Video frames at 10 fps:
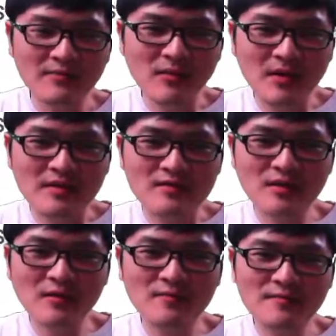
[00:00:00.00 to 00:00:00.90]
All right,
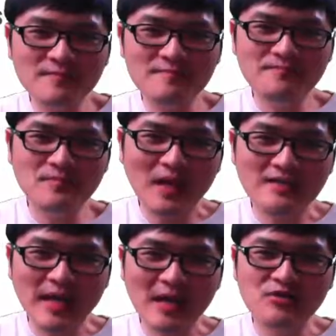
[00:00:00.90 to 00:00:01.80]
so
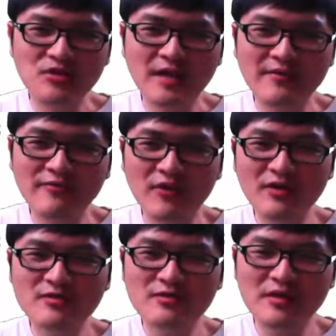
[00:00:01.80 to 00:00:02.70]
that's
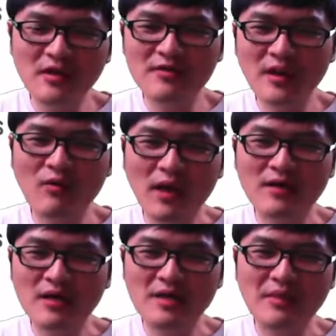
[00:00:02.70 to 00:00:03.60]
actually for you to know
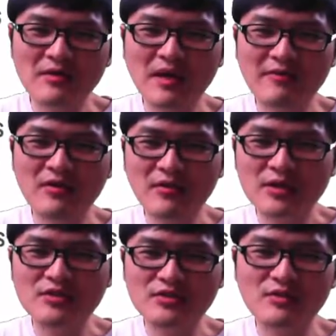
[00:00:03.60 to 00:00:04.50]
that why your email
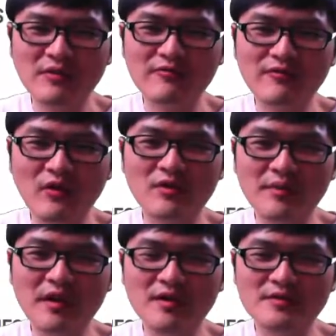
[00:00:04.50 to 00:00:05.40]
never reached to a
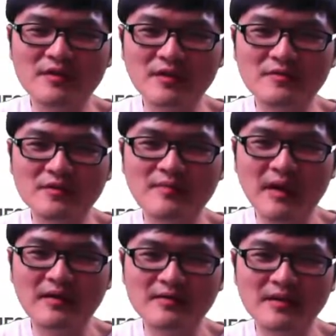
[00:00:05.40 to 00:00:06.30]
folder because
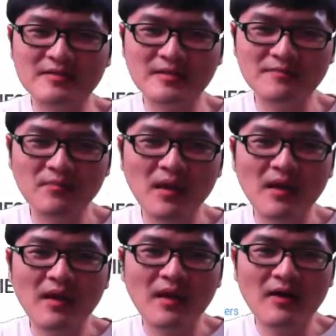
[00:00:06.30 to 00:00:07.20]
of spam
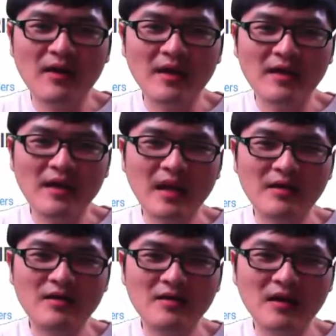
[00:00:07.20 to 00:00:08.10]
assassin.
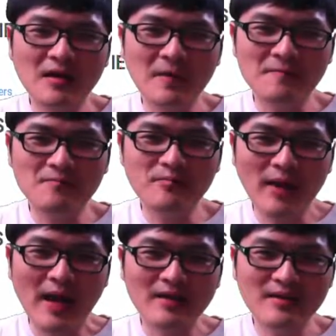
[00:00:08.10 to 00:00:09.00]
Okay, get out
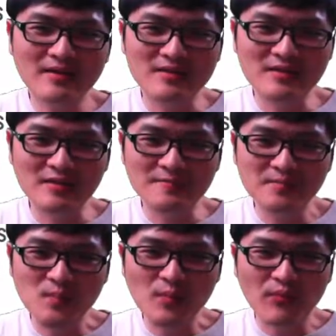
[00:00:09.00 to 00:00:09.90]
the
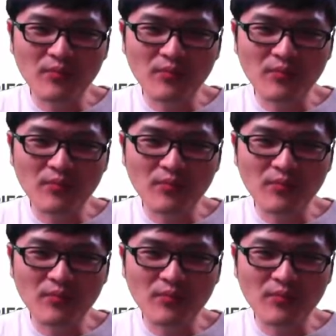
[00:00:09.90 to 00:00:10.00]
blacklist.